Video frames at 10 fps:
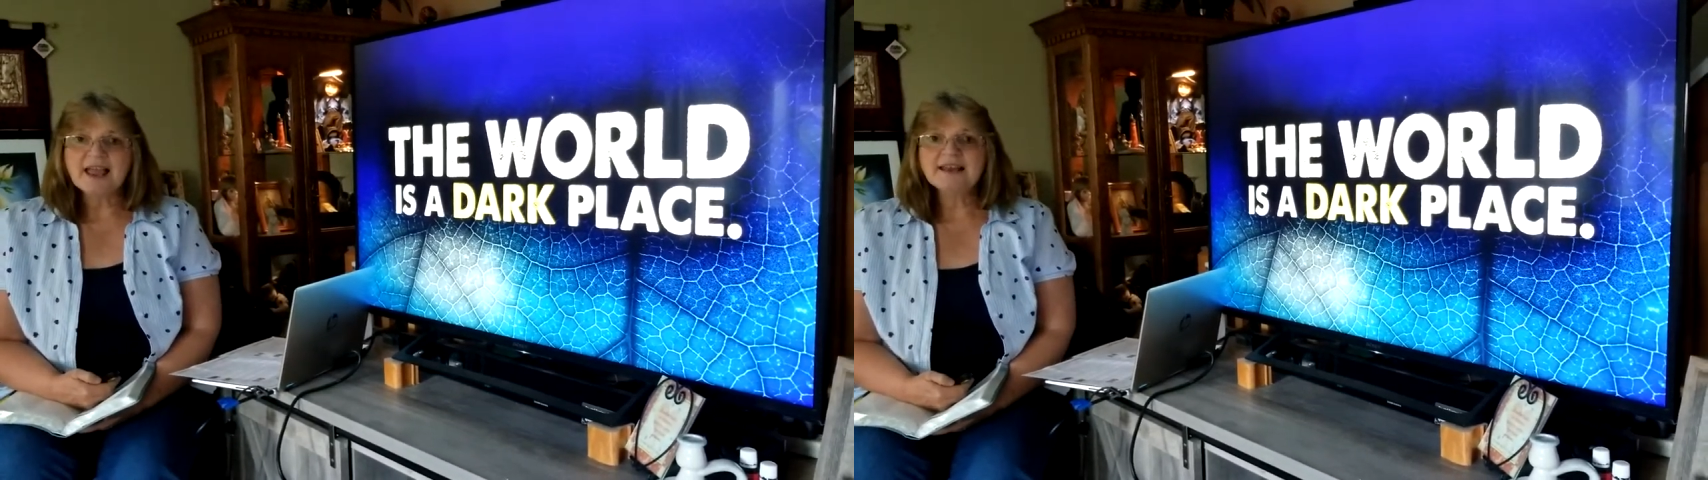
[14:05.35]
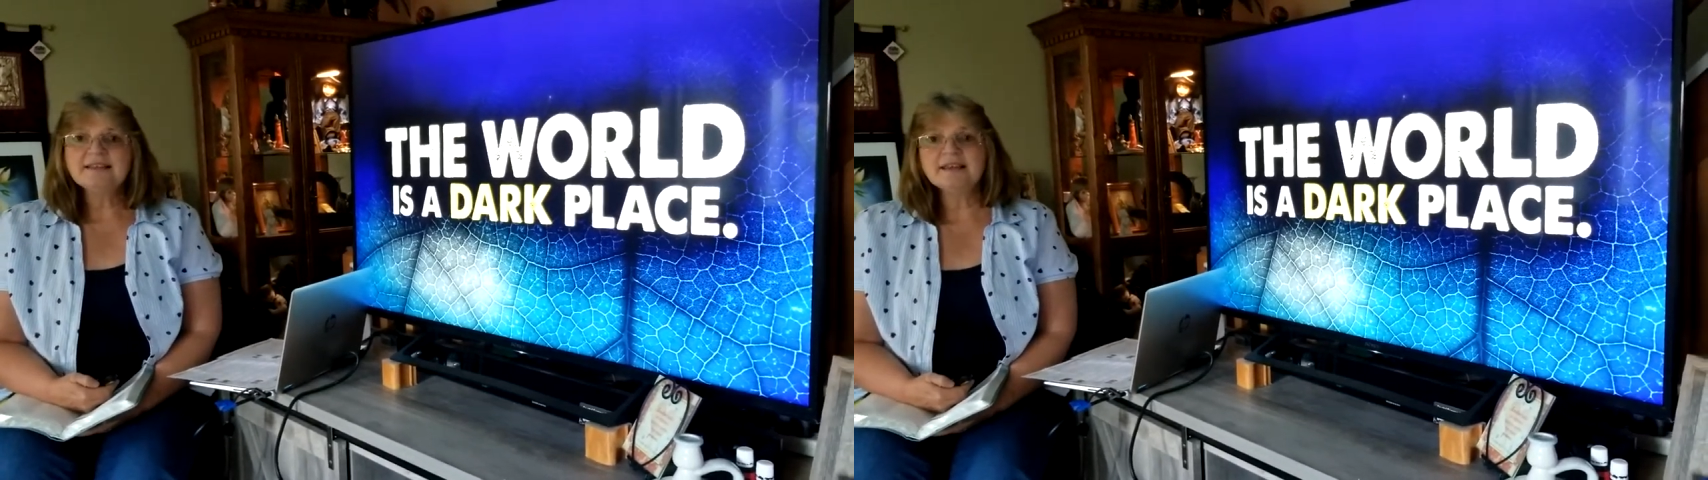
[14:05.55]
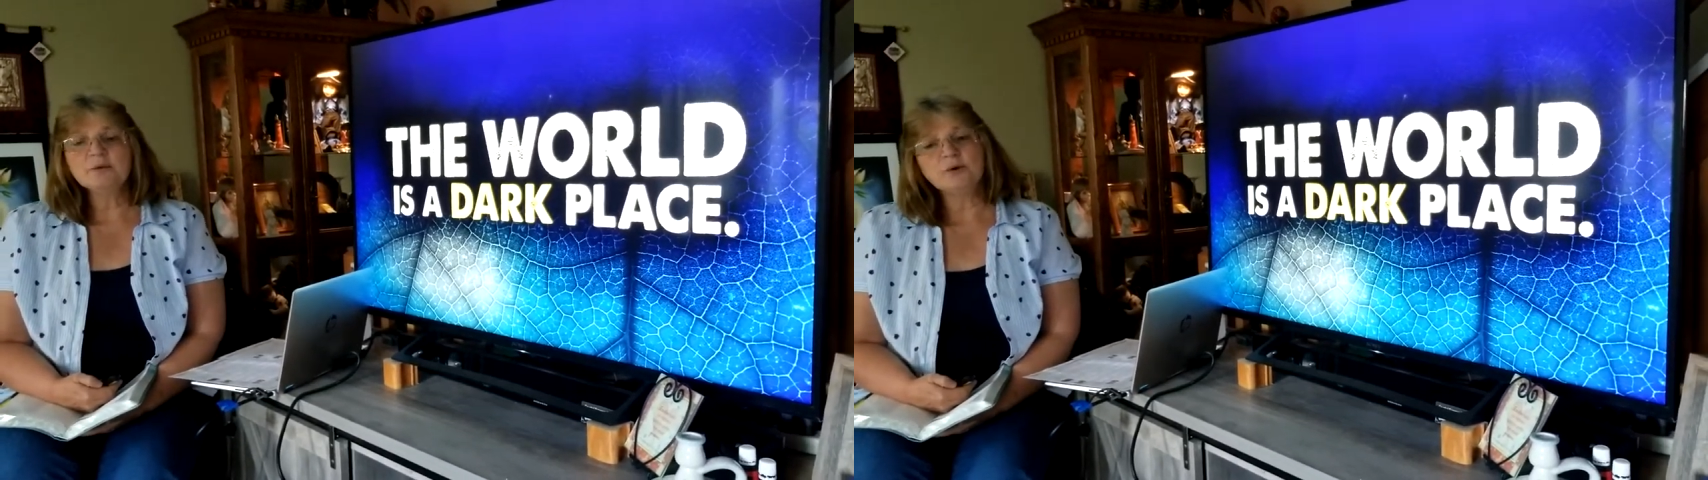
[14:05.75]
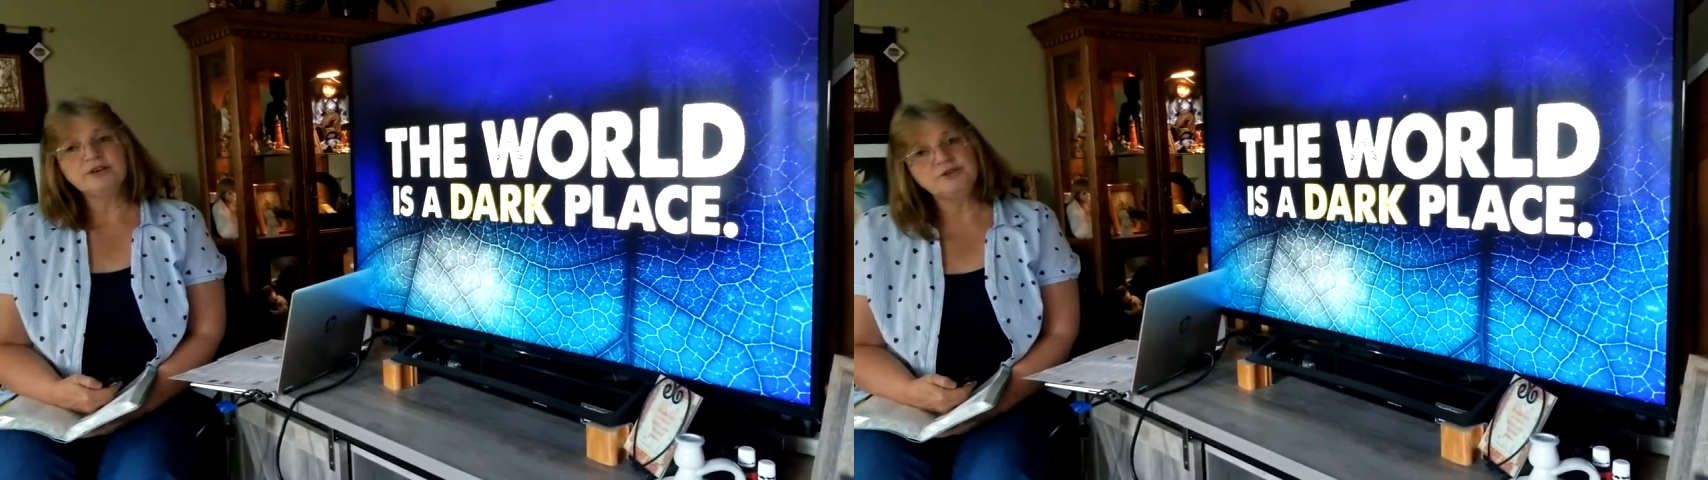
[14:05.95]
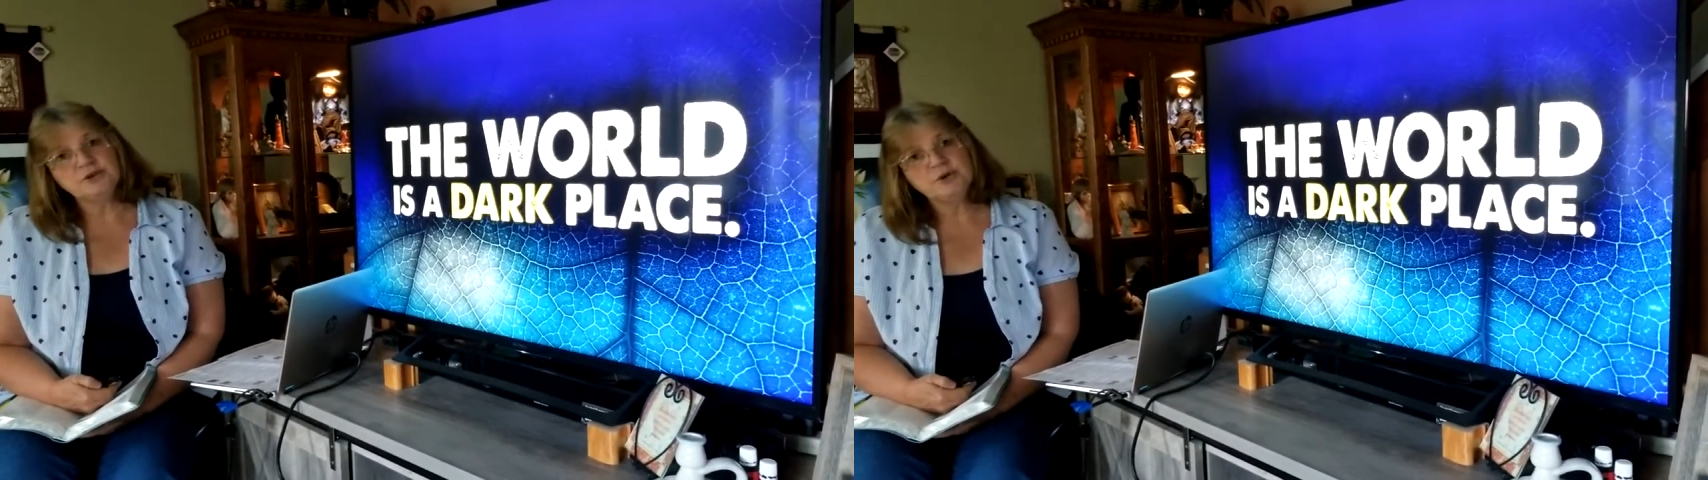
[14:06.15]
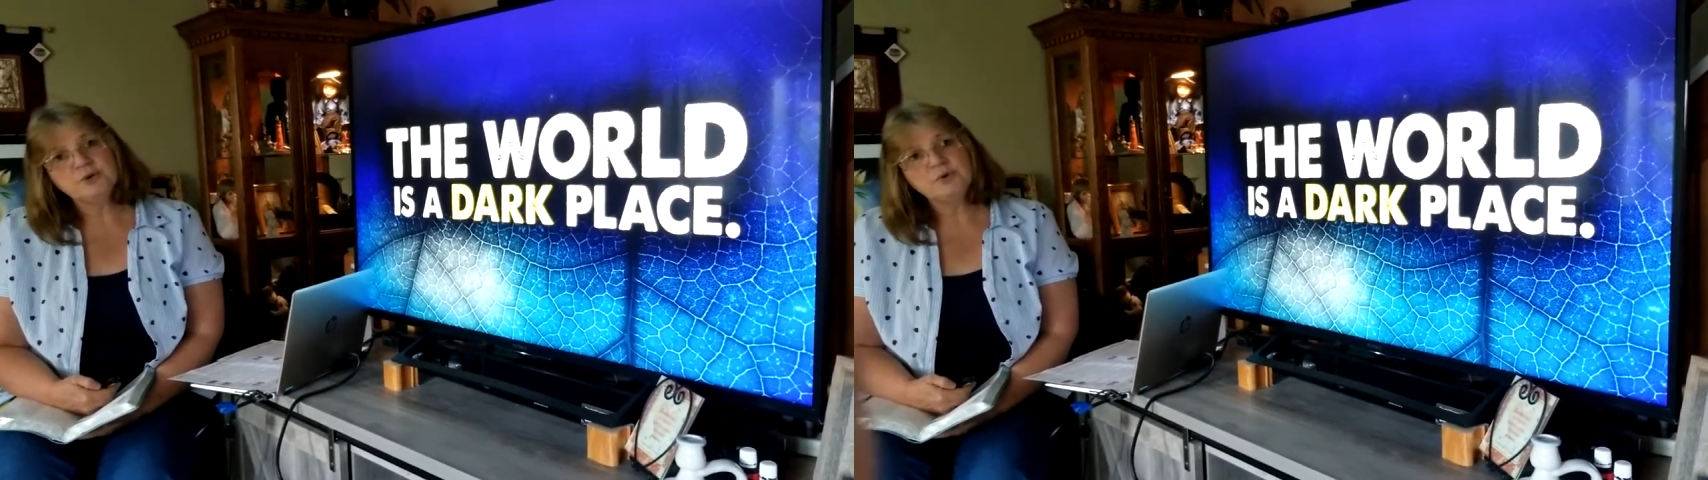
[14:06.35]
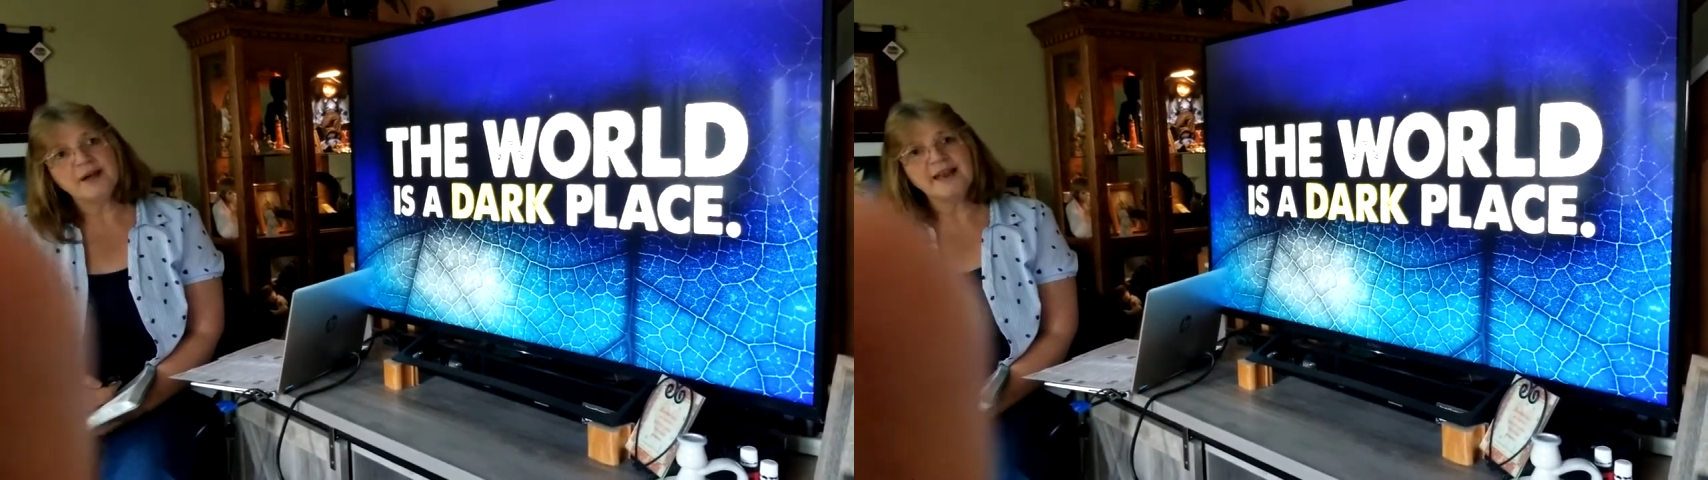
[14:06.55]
anything we do,